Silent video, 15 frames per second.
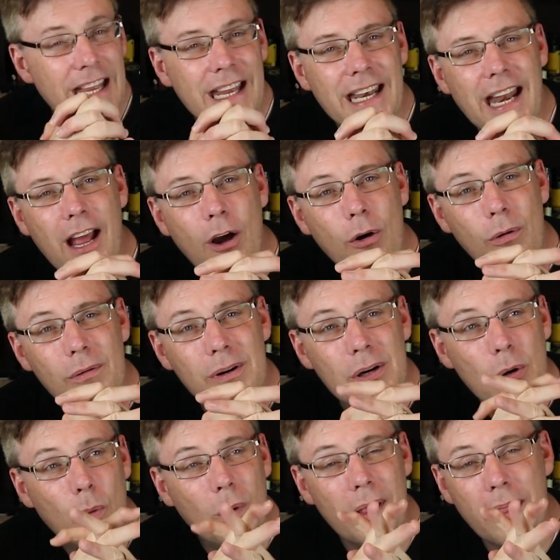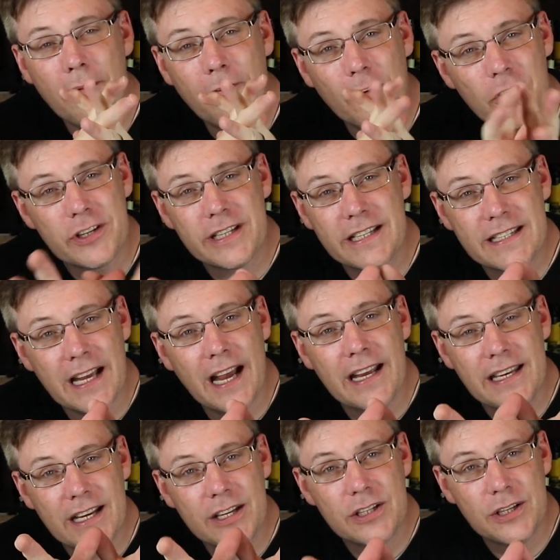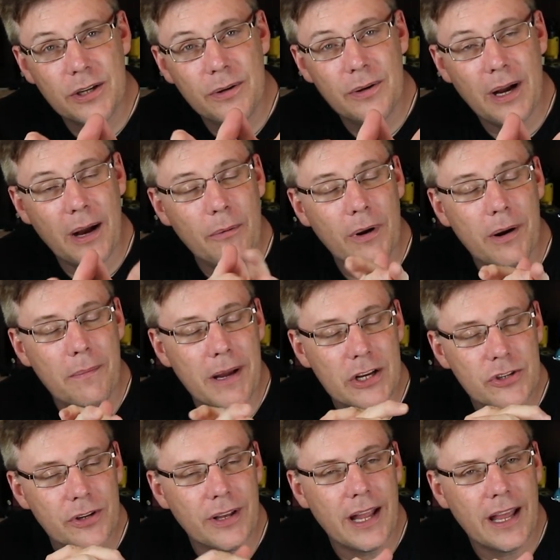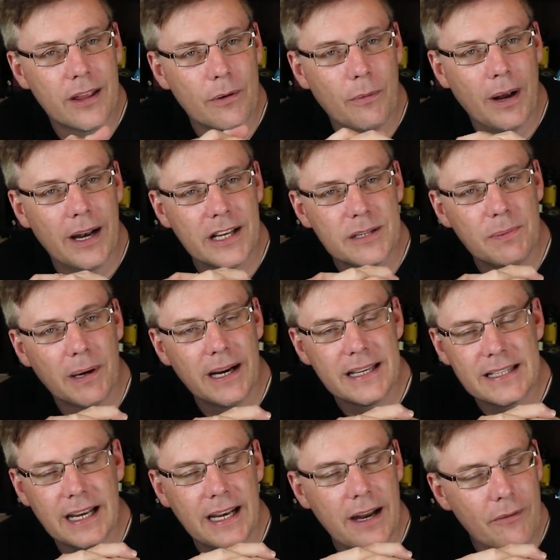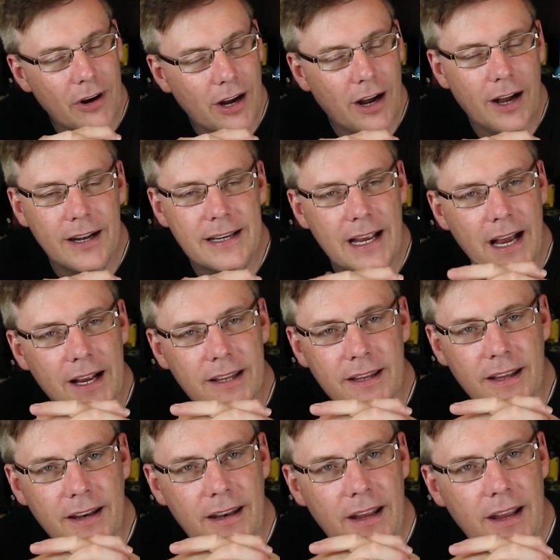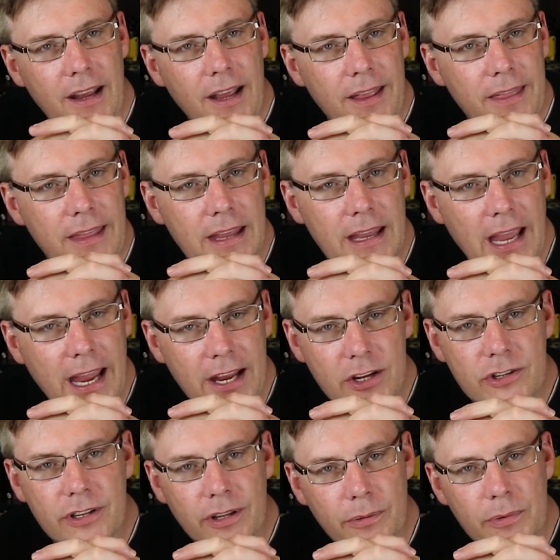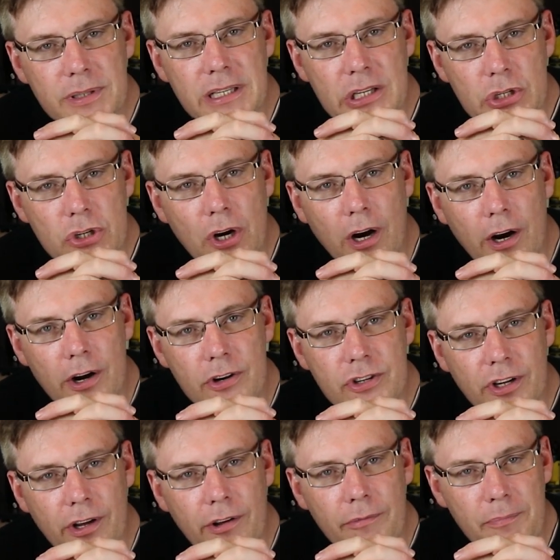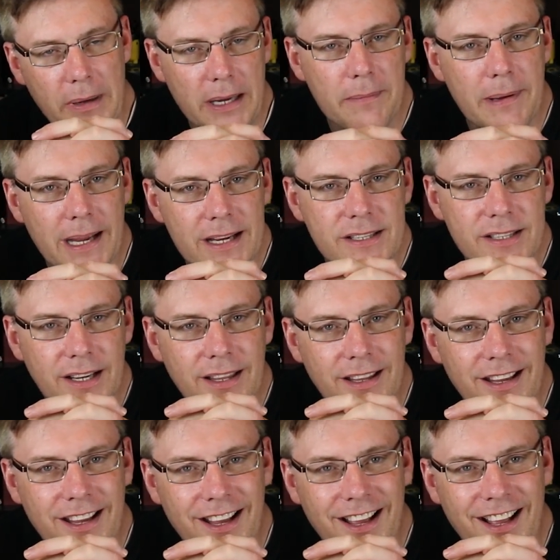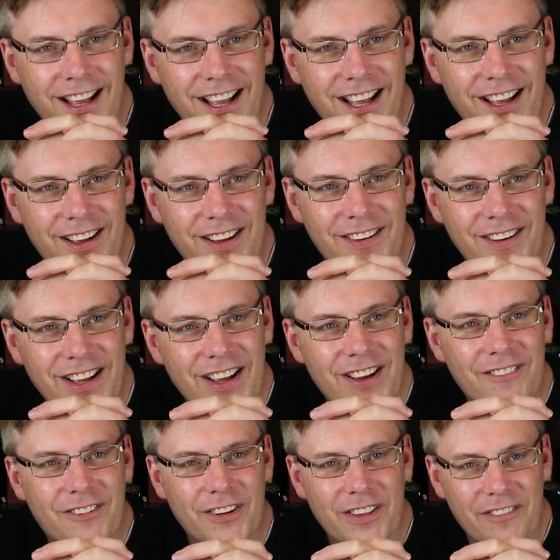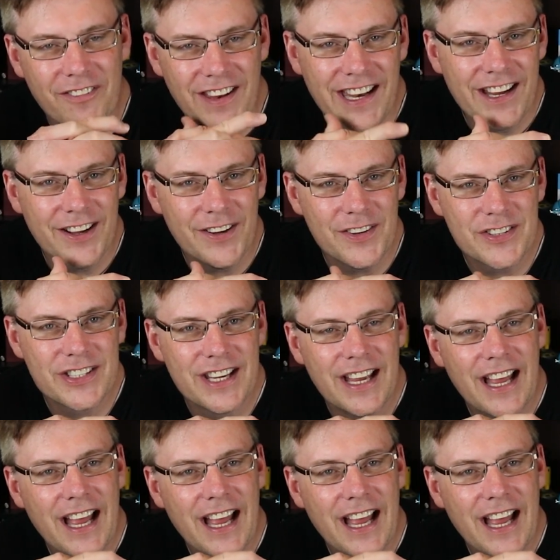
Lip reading: Now, one of the first things that I did too, I wanted to make sure that I had the right experience. I never contacted the agent that was in charge of me, basically, for the videos.